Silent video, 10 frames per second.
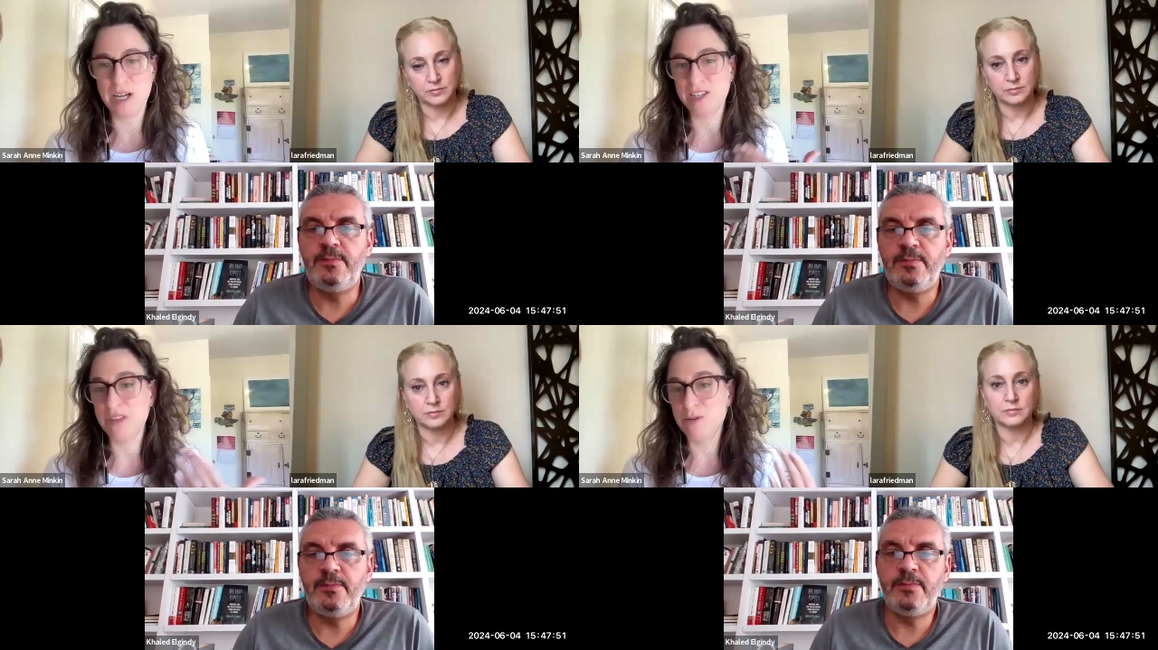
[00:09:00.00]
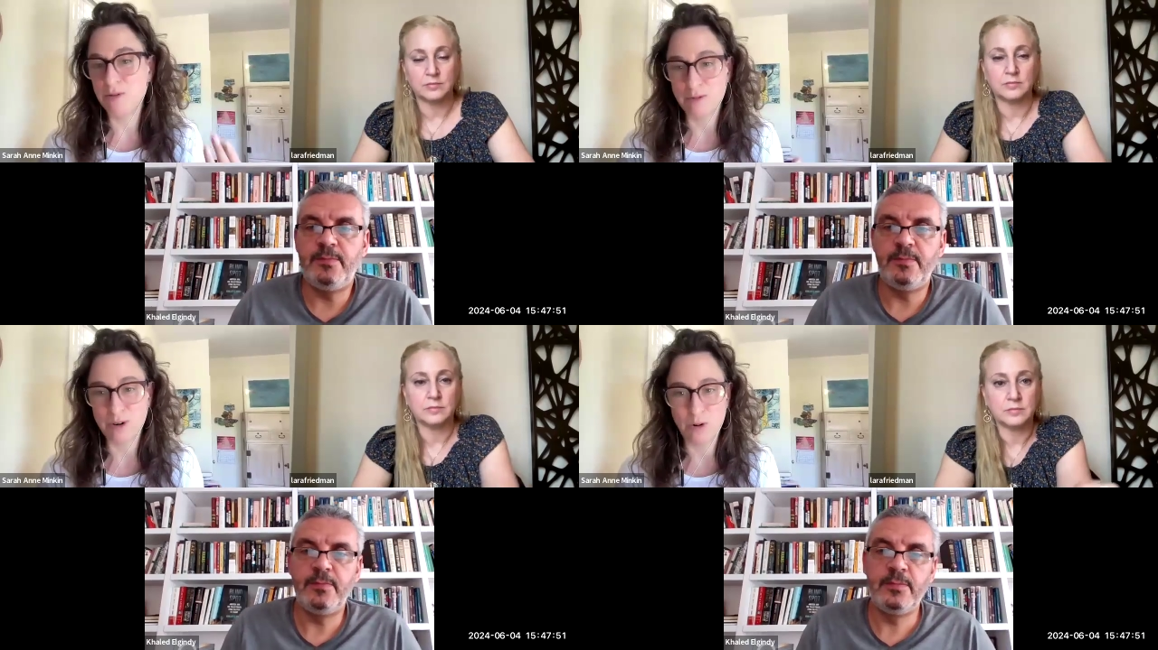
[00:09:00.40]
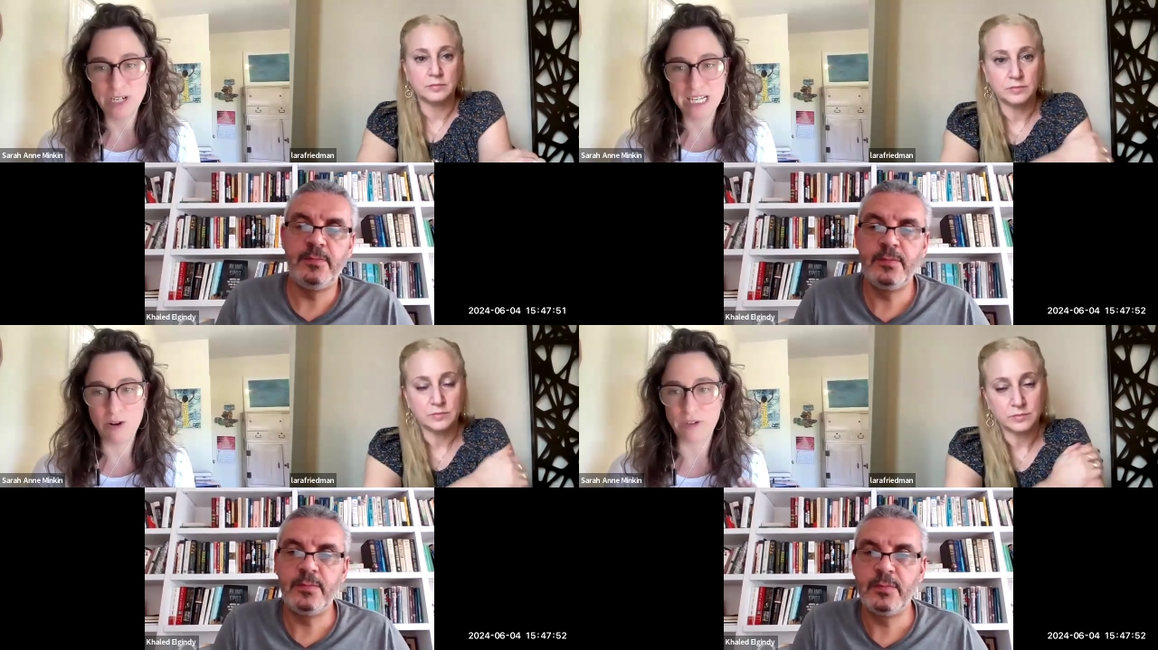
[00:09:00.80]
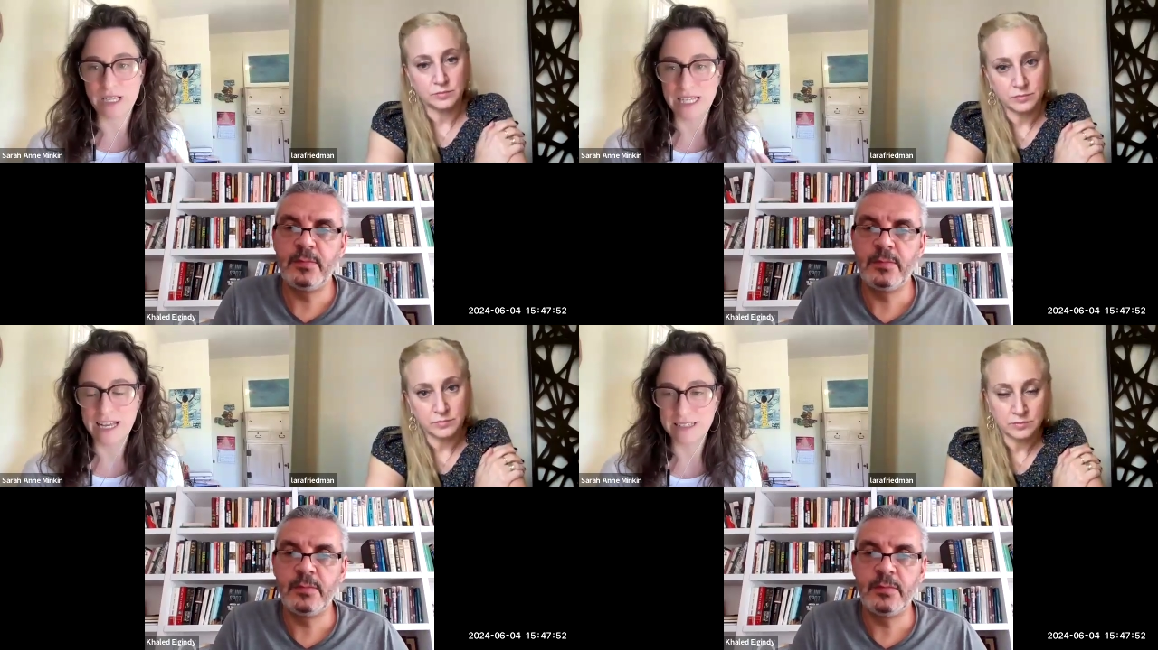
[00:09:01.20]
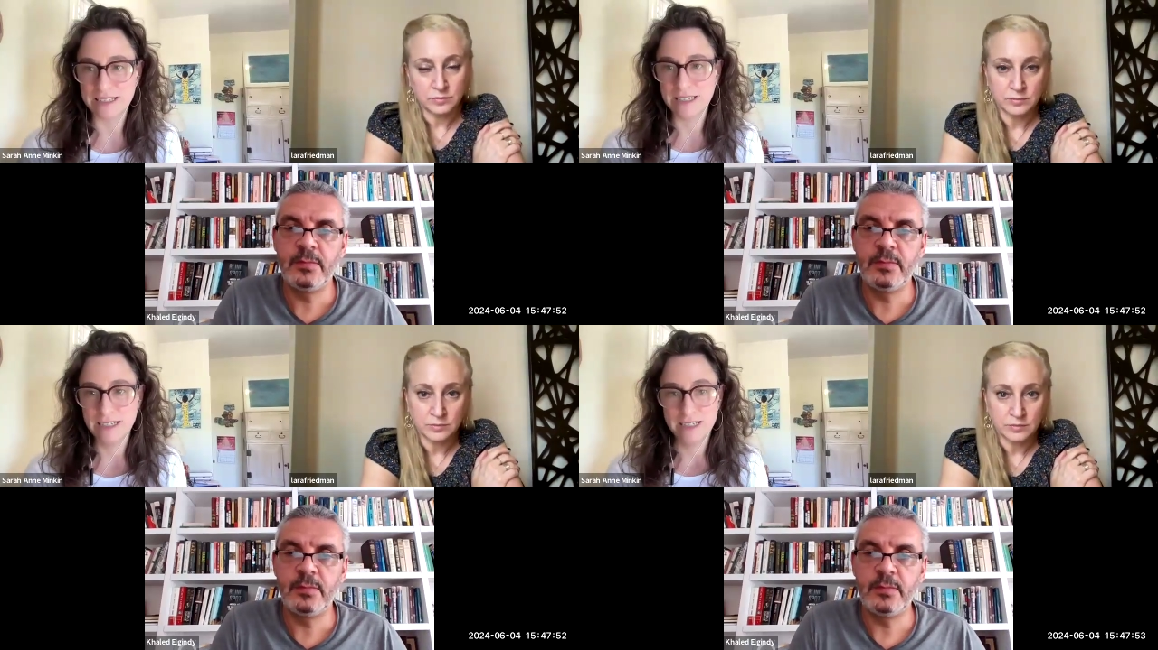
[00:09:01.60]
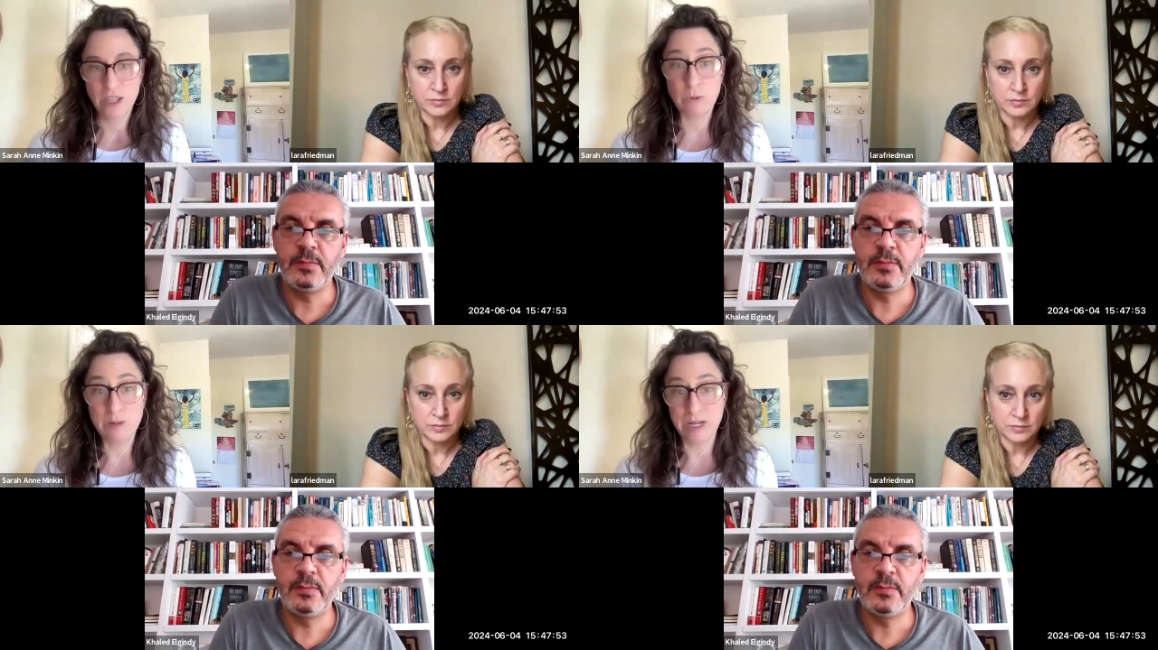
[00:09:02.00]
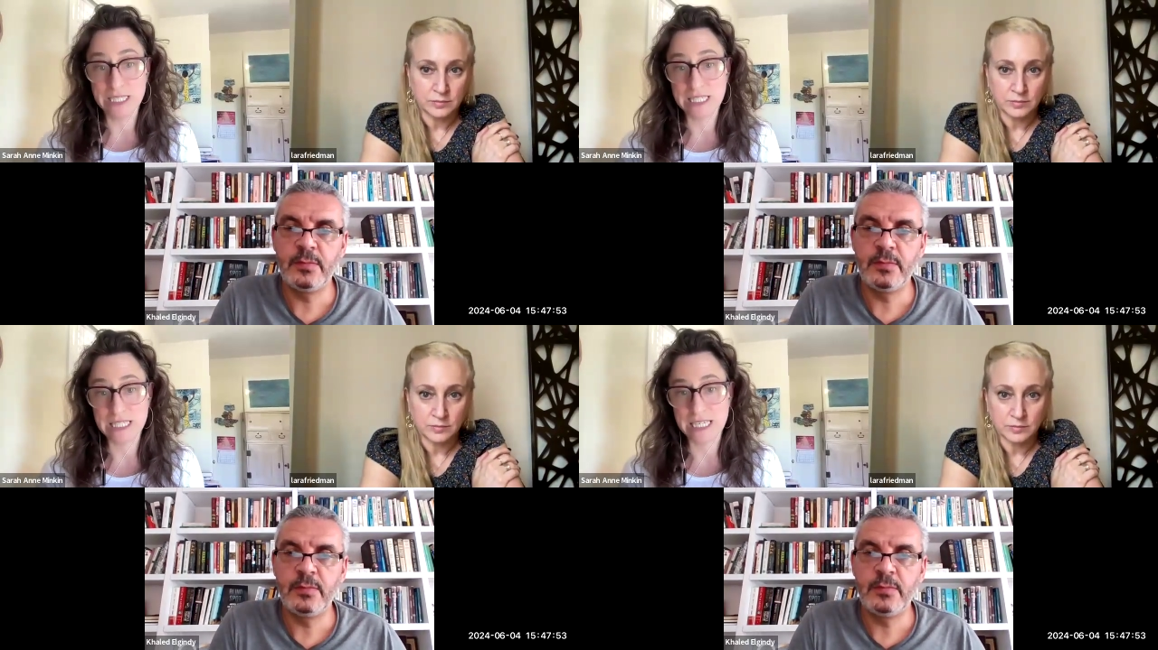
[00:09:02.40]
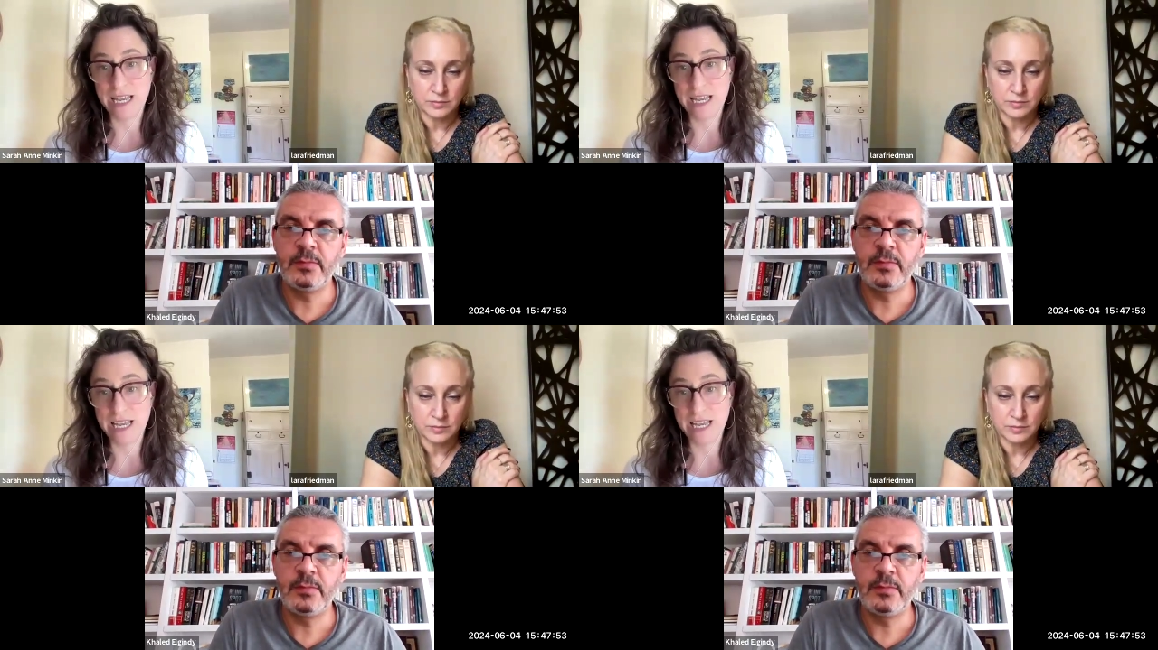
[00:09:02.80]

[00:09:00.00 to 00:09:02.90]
Speaker 1: about them, they were recorded over the last three months.